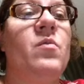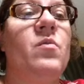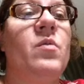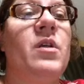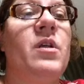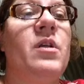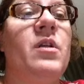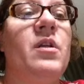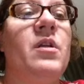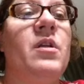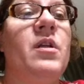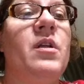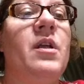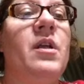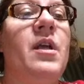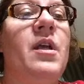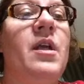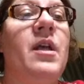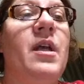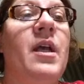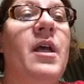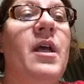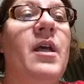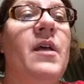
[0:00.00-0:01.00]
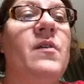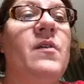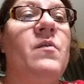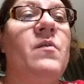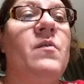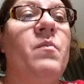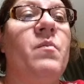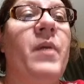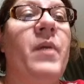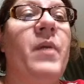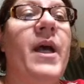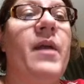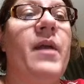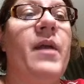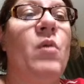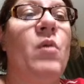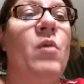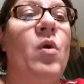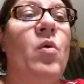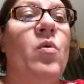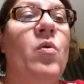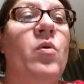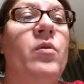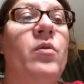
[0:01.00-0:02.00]
one as
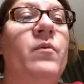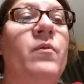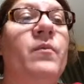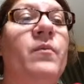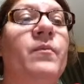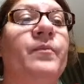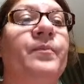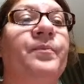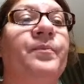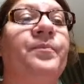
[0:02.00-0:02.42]
bimodal.